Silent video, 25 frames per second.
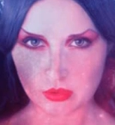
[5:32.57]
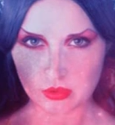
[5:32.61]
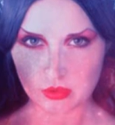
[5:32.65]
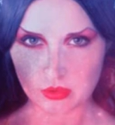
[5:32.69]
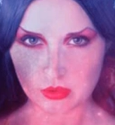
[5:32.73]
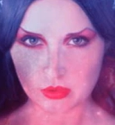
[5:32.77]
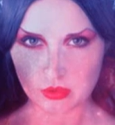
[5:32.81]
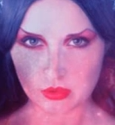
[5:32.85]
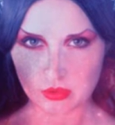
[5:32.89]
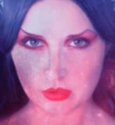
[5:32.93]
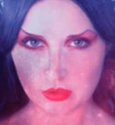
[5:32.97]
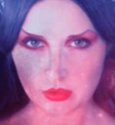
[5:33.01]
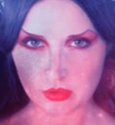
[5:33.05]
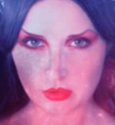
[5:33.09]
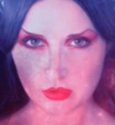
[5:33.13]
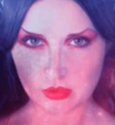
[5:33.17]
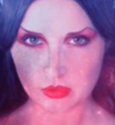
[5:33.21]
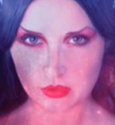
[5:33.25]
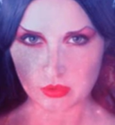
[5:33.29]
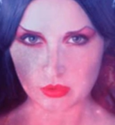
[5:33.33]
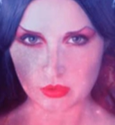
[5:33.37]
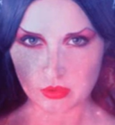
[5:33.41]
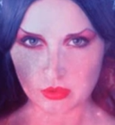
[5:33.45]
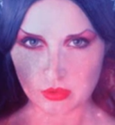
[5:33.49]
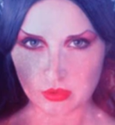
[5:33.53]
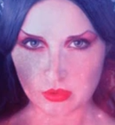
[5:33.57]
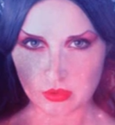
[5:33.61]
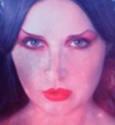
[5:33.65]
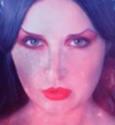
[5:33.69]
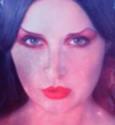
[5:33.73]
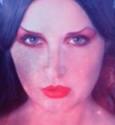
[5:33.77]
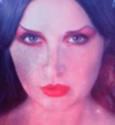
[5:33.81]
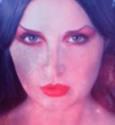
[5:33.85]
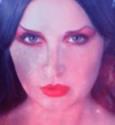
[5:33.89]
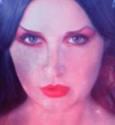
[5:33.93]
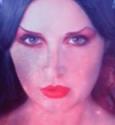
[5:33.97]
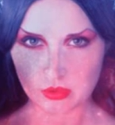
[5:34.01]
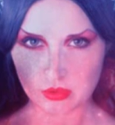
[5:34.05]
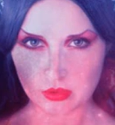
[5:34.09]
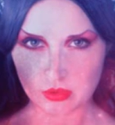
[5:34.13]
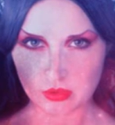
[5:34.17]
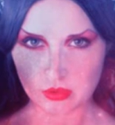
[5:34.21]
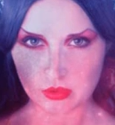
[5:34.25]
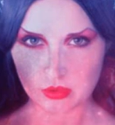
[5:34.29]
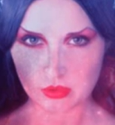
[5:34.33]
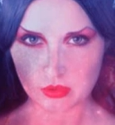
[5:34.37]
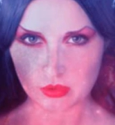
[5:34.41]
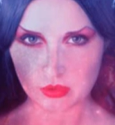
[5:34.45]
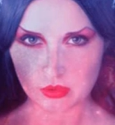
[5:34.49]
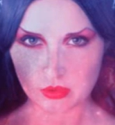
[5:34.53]
large or small as you want.
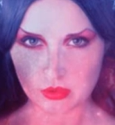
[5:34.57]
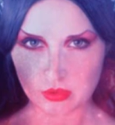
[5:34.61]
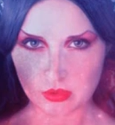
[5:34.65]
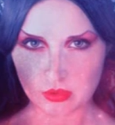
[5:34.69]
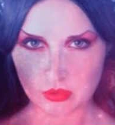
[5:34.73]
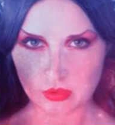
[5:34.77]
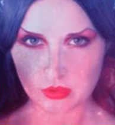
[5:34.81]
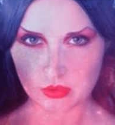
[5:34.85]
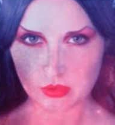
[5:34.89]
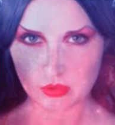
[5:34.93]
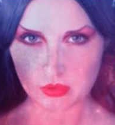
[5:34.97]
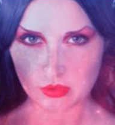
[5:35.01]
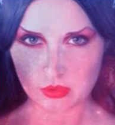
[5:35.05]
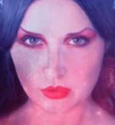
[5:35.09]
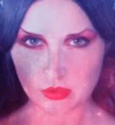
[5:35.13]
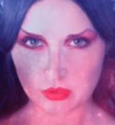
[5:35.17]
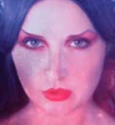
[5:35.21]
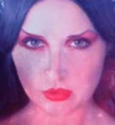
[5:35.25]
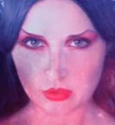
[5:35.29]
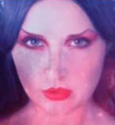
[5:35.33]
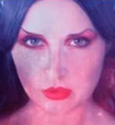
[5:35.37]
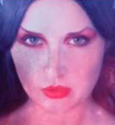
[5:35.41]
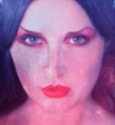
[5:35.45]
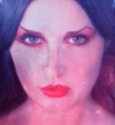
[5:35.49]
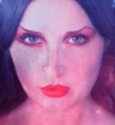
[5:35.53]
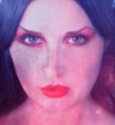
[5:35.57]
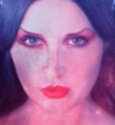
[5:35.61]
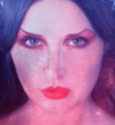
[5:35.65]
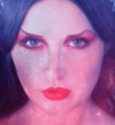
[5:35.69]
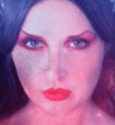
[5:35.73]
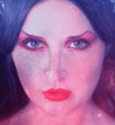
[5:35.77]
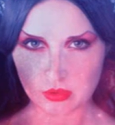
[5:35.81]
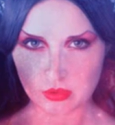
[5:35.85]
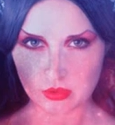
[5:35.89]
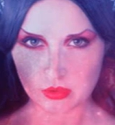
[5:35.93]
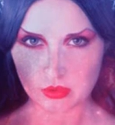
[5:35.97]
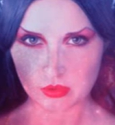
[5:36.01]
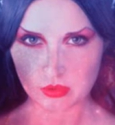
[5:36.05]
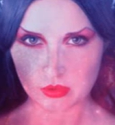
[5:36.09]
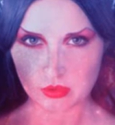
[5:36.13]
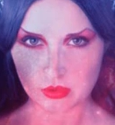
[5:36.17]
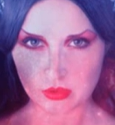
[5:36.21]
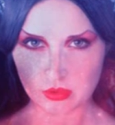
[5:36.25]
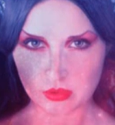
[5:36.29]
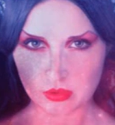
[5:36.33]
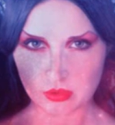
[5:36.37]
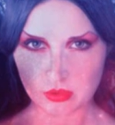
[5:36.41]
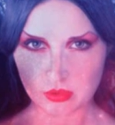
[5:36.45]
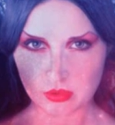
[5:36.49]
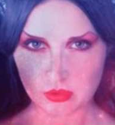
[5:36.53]
And since it's a nebula, you don't have to
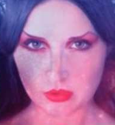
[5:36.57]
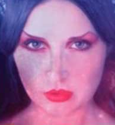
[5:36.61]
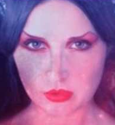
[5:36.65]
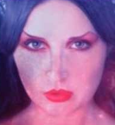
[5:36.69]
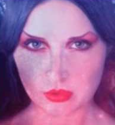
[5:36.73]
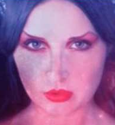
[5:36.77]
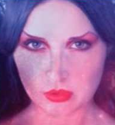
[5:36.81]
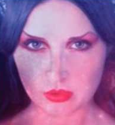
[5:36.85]
do a soft